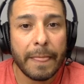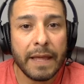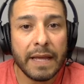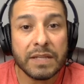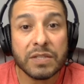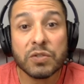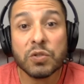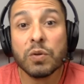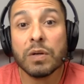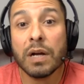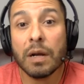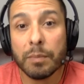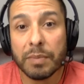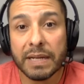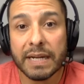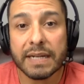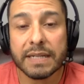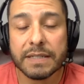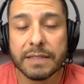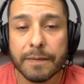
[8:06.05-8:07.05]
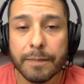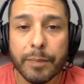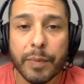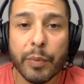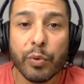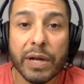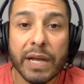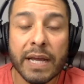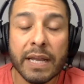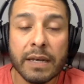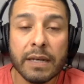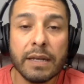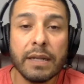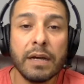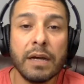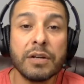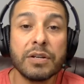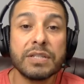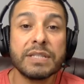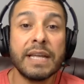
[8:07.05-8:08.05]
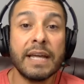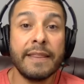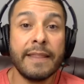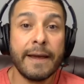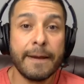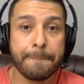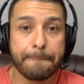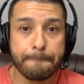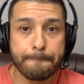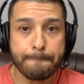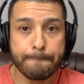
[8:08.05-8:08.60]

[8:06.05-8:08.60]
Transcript: It's too complex. People can't understand that.